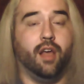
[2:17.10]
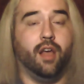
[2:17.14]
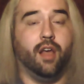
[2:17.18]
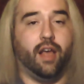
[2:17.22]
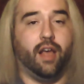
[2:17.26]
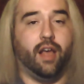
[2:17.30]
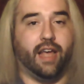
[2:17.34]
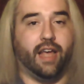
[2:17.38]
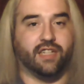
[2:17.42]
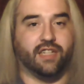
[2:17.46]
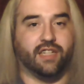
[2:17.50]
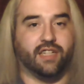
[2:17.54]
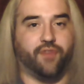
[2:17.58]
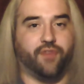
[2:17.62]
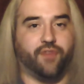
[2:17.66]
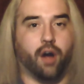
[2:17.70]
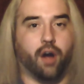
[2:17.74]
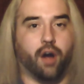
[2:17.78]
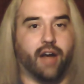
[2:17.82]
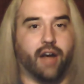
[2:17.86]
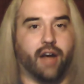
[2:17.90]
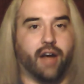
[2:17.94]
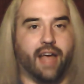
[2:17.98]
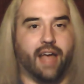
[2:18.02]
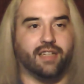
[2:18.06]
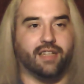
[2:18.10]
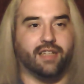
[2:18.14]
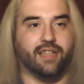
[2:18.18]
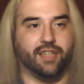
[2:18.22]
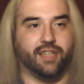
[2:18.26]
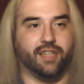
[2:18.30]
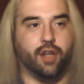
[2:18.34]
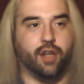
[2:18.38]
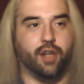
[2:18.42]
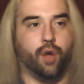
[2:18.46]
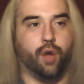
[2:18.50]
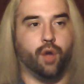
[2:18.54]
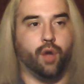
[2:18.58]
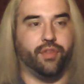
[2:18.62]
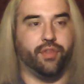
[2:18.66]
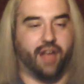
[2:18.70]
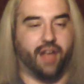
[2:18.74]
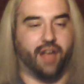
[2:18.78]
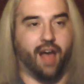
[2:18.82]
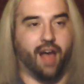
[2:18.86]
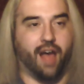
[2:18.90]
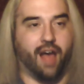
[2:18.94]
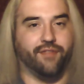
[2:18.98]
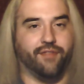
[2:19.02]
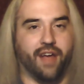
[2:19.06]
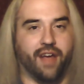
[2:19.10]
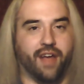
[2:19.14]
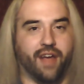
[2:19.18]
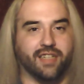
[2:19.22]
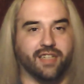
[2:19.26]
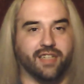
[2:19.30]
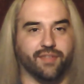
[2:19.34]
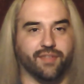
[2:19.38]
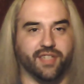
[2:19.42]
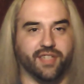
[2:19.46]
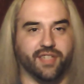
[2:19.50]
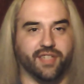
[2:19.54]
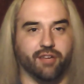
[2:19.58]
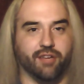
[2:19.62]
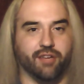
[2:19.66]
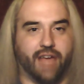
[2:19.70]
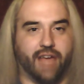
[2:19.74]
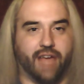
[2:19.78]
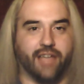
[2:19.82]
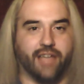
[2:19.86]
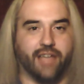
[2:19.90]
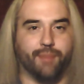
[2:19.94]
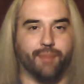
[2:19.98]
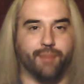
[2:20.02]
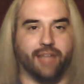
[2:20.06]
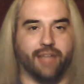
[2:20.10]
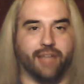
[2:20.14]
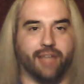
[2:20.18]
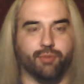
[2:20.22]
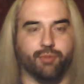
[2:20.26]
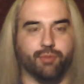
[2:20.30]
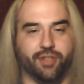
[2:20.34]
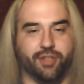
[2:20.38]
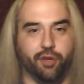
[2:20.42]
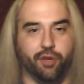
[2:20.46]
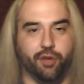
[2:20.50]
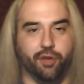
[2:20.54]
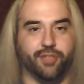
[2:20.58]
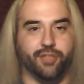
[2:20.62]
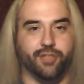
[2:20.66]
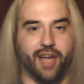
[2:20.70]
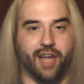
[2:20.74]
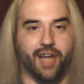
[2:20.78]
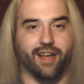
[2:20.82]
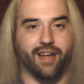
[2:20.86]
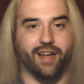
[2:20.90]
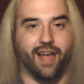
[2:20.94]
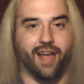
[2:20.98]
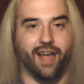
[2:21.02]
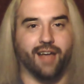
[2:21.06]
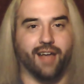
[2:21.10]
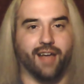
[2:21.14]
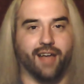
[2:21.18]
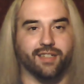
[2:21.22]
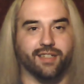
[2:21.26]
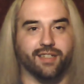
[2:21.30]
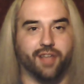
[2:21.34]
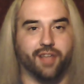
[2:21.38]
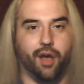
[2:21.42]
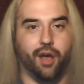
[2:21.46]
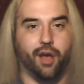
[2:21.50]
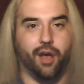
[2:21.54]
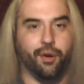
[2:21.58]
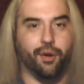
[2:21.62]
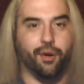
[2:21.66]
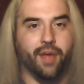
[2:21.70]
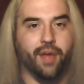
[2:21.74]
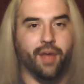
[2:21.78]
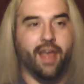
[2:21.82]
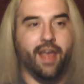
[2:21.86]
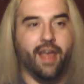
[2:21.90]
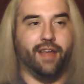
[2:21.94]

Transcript: as far as, the confines of a steel cage match with two giant guys go.